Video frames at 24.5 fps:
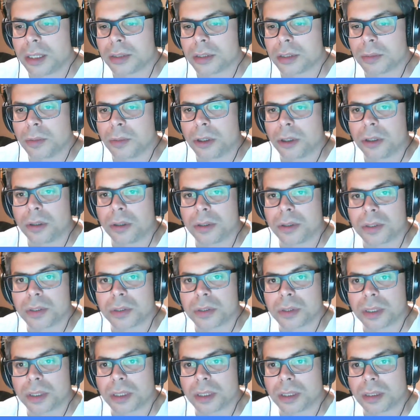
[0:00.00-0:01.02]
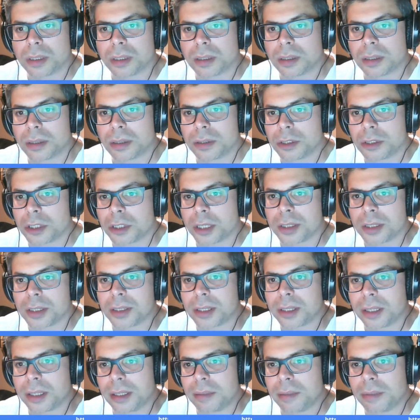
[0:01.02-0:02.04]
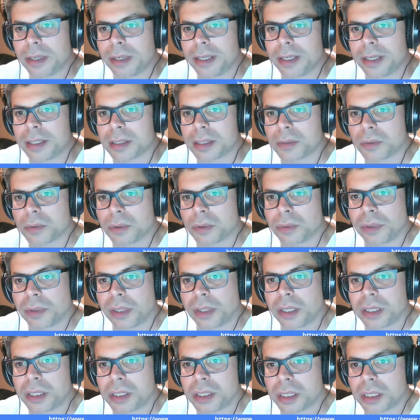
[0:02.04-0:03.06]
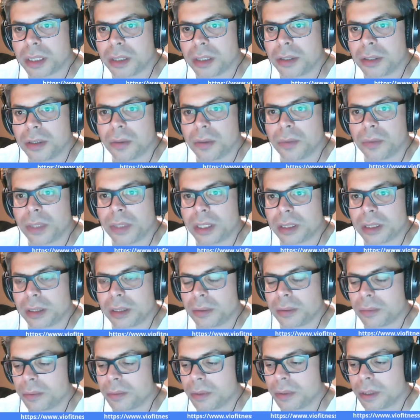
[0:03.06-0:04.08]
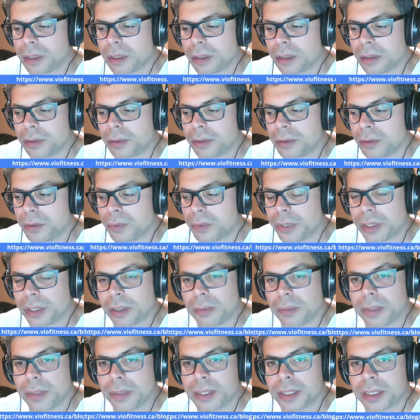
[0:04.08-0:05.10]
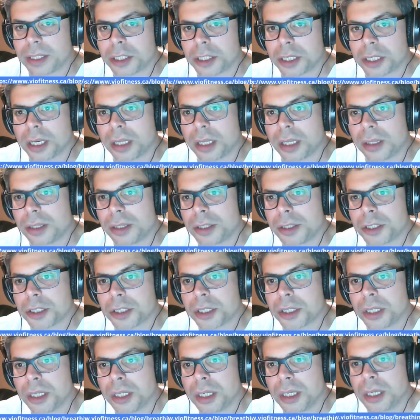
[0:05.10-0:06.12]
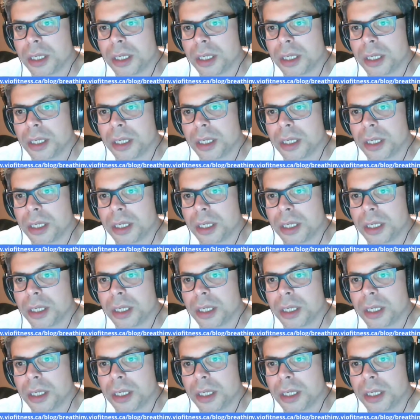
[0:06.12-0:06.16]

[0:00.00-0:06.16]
Tomorrow's John's Daily Bites. We're releasing a new weekly Wednesday challenge,